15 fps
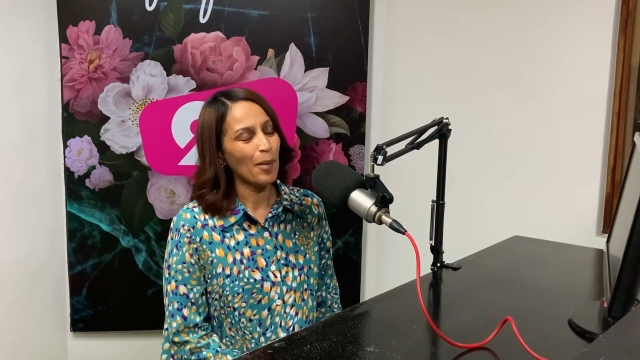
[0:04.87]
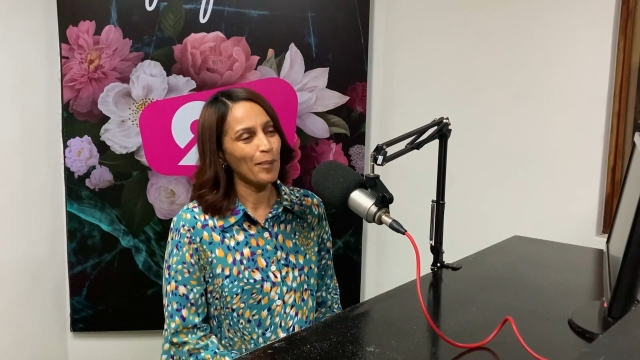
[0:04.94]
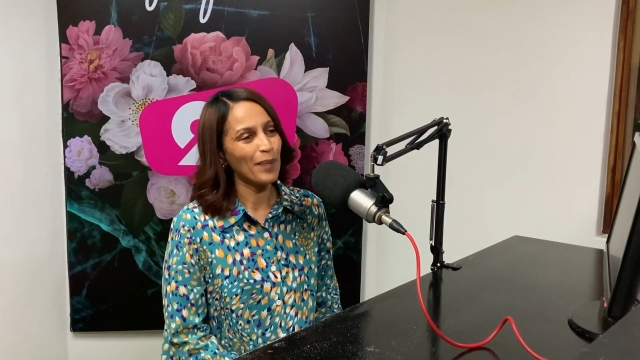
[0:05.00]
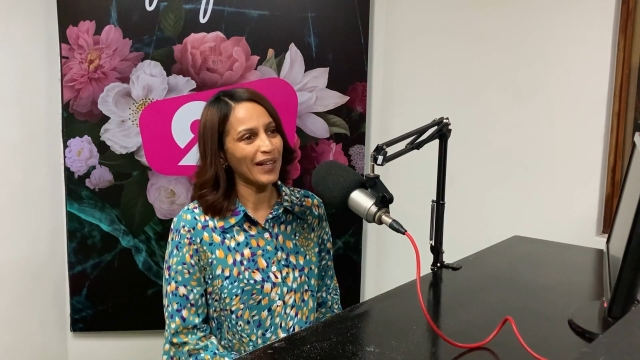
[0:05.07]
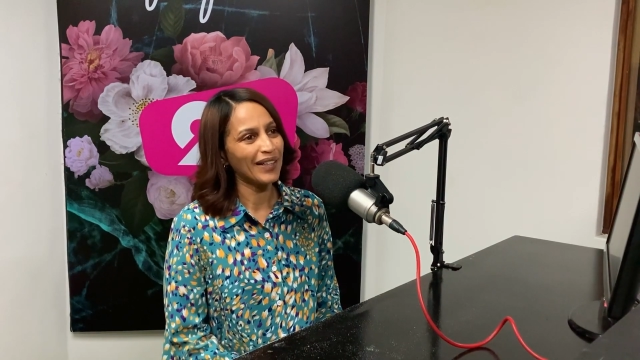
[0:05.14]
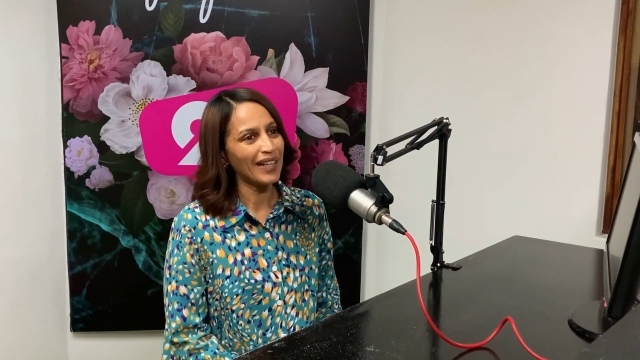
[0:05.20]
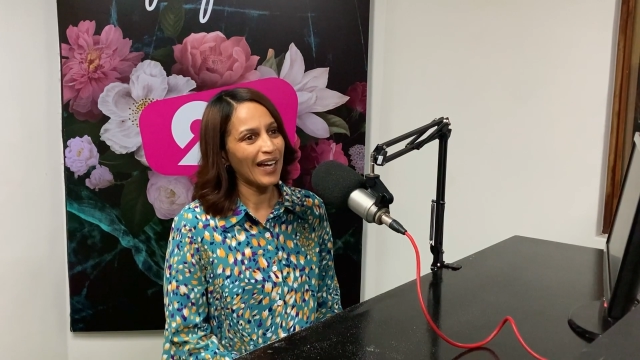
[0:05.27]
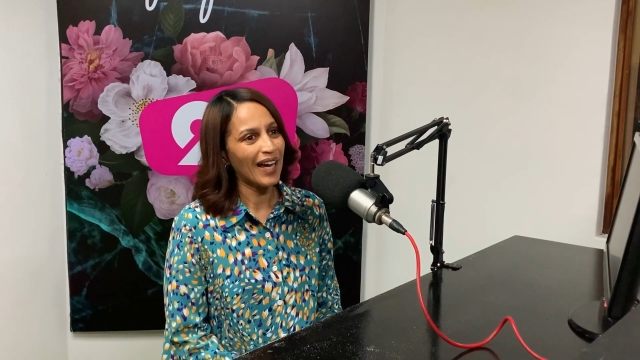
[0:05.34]

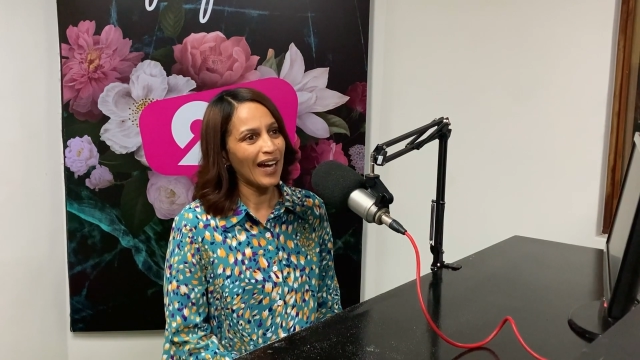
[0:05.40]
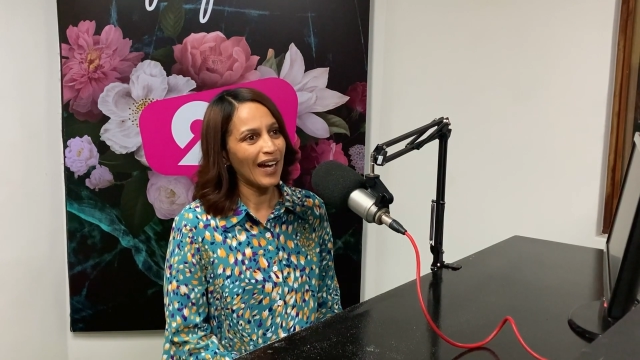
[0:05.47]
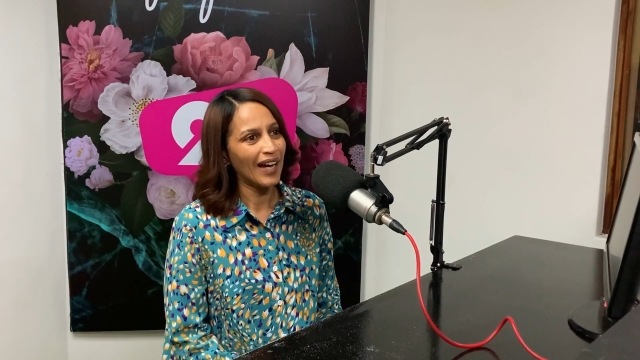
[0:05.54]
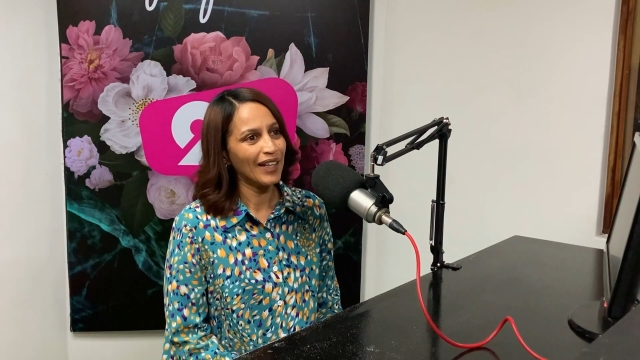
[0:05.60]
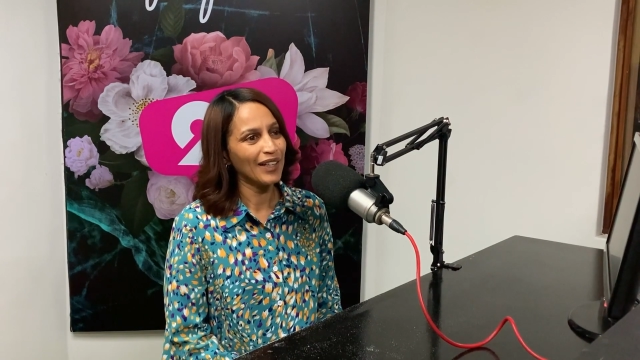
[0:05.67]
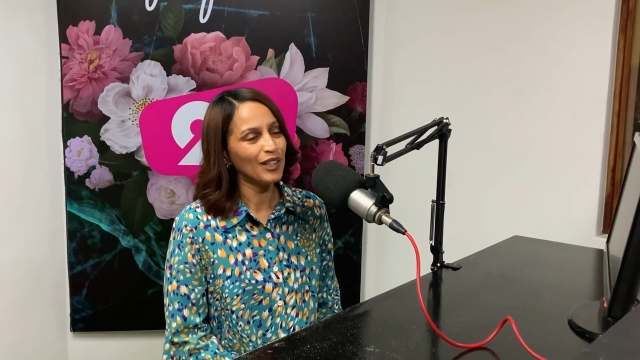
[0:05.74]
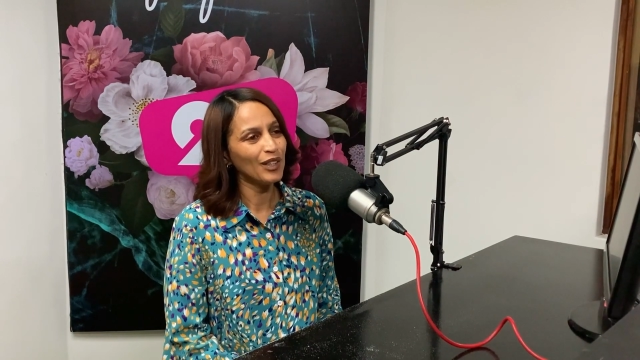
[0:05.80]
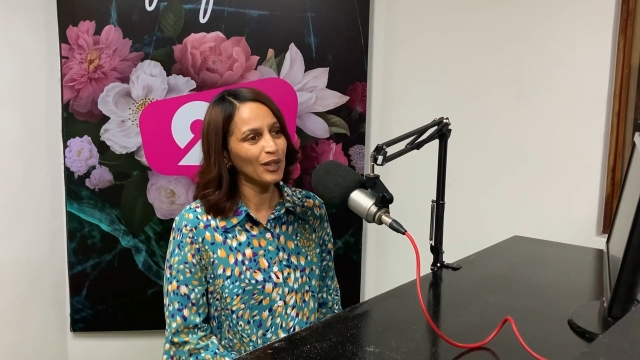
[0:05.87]
But
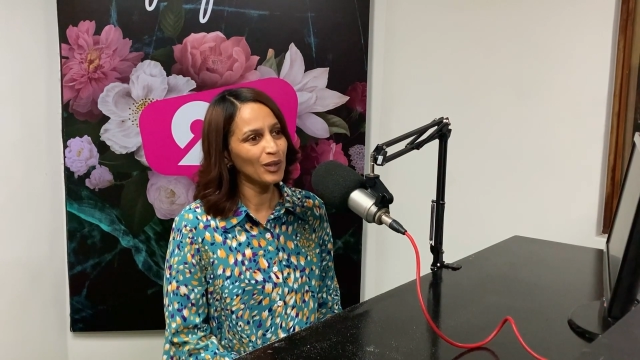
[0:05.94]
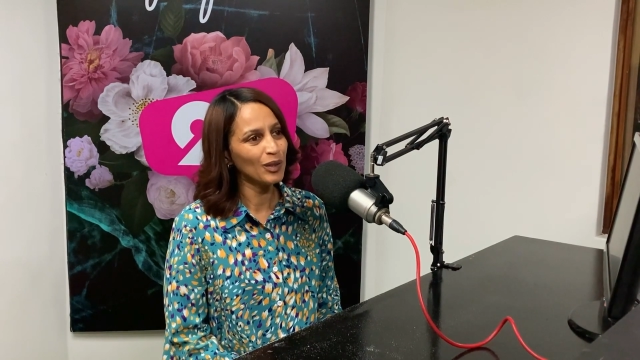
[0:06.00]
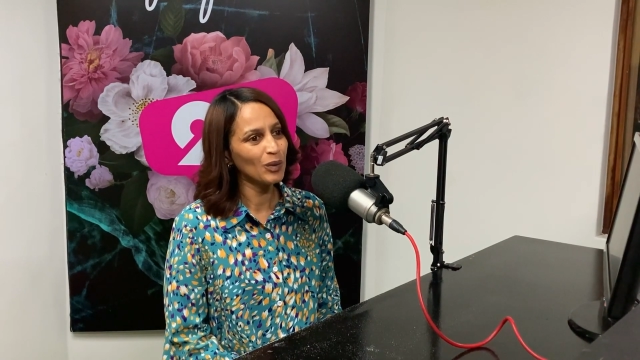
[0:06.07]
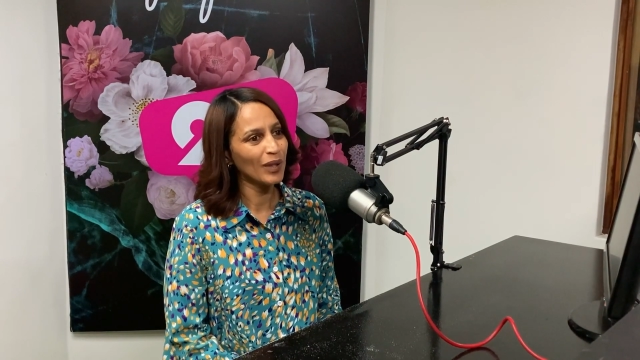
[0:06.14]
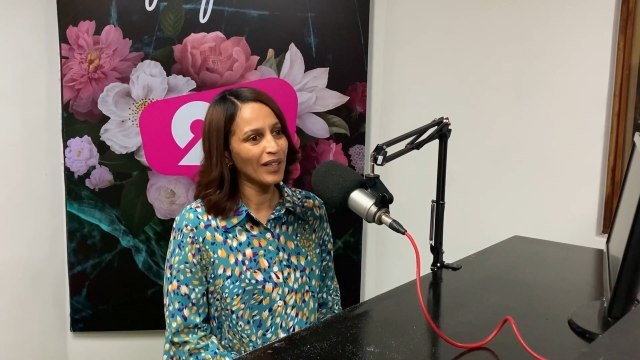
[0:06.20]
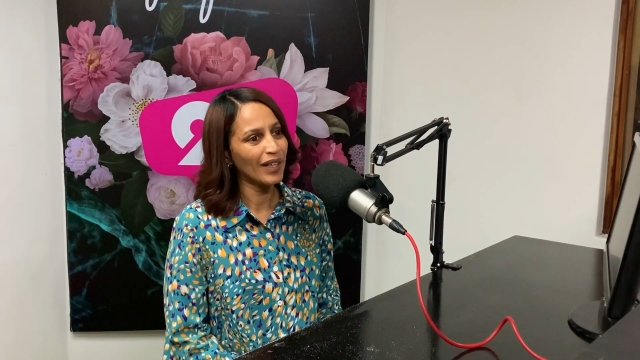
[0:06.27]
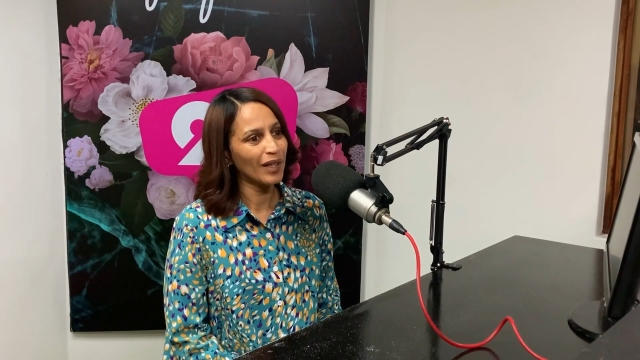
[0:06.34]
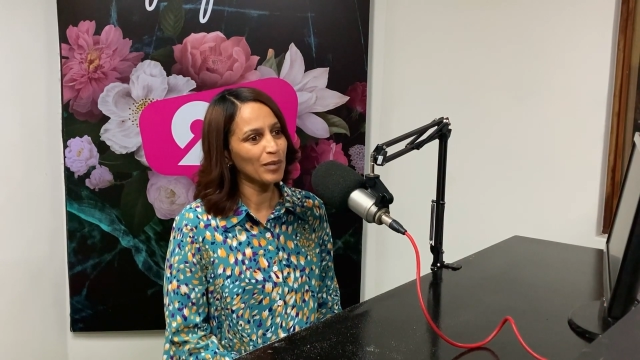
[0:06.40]
I knew
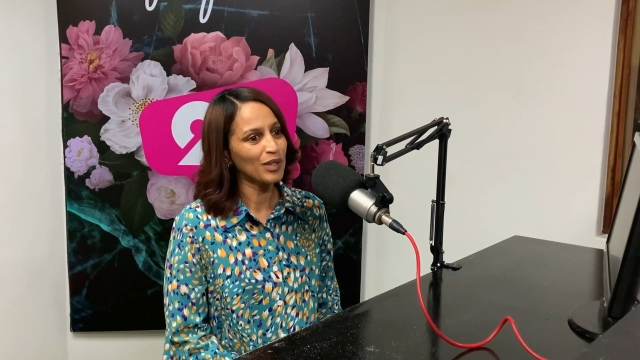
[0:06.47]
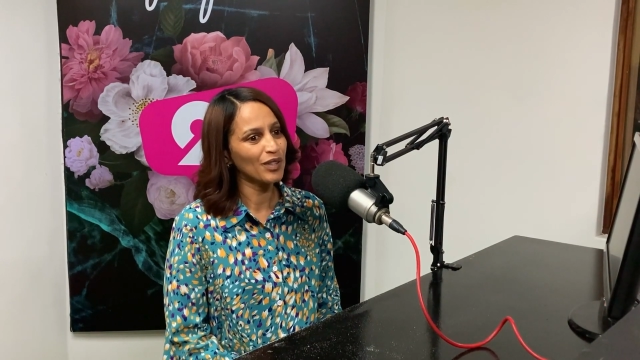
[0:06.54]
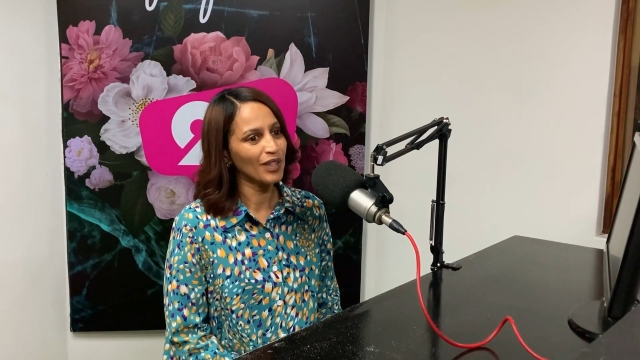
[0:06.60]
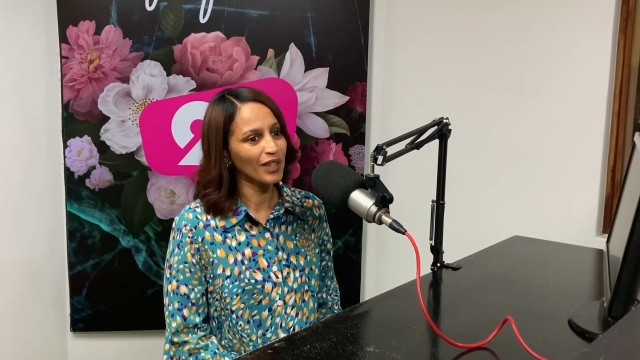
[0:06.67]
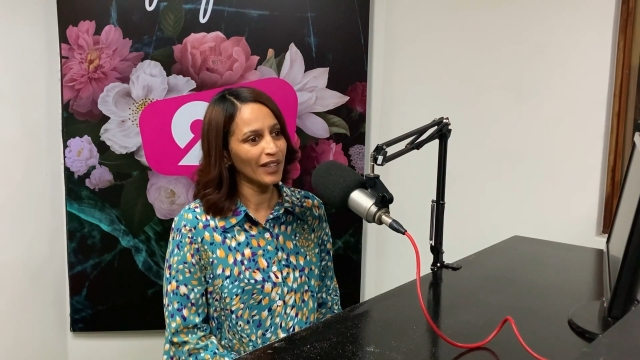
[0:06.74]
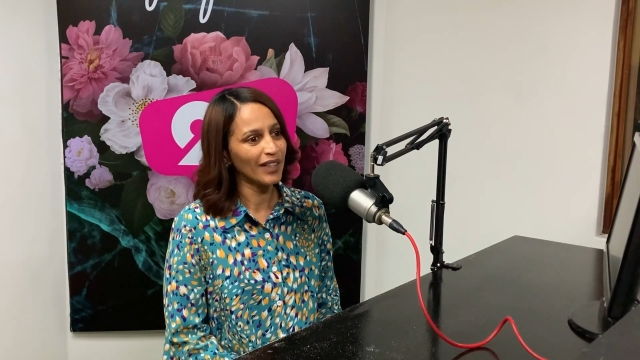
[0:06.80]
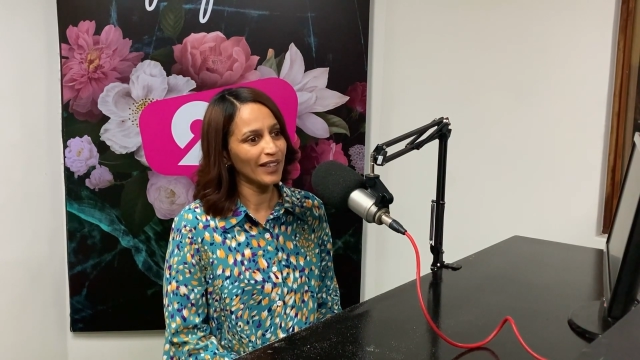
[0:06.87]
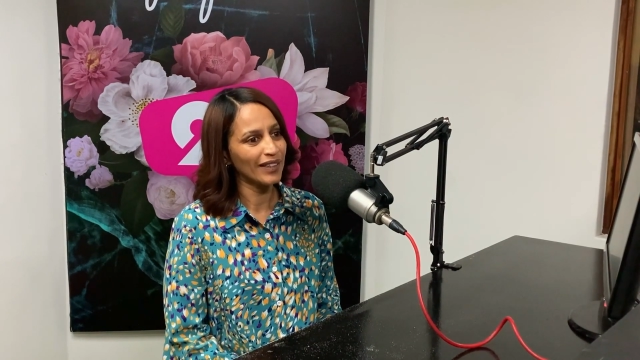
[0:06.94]
when I
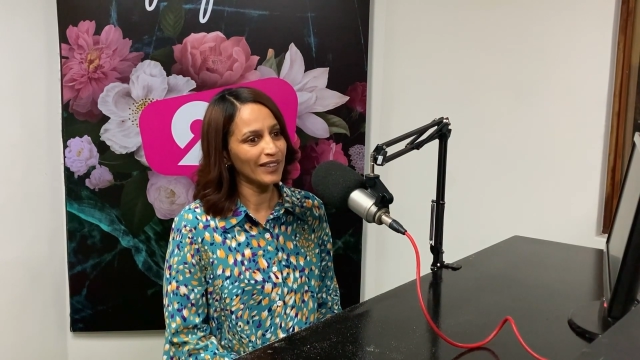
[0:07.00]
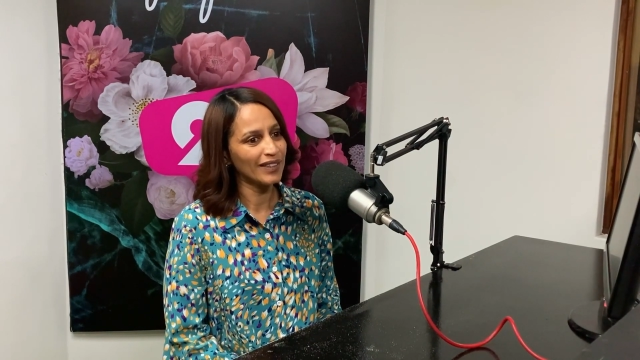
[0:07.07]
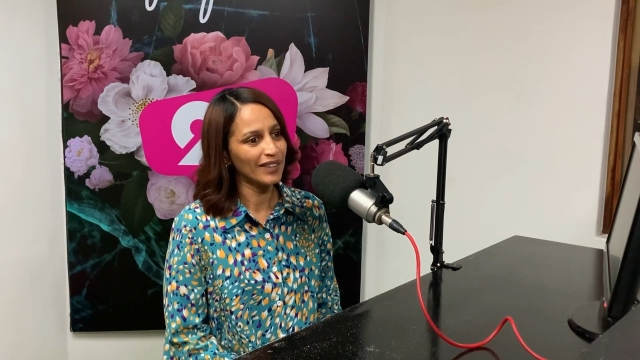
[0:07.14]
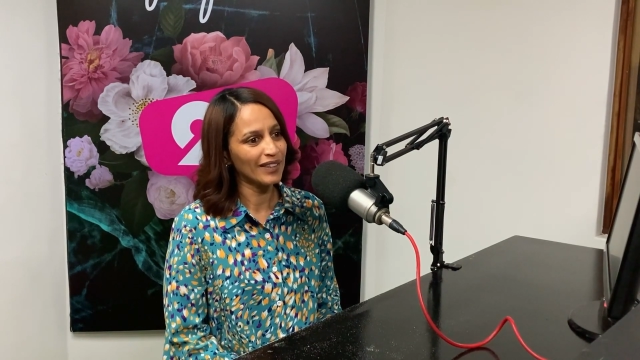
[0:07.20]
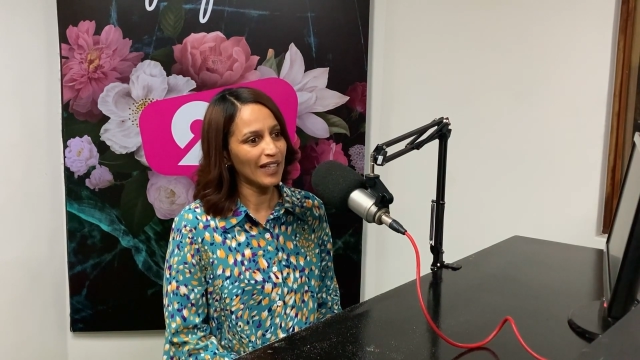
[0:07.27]
matriculated,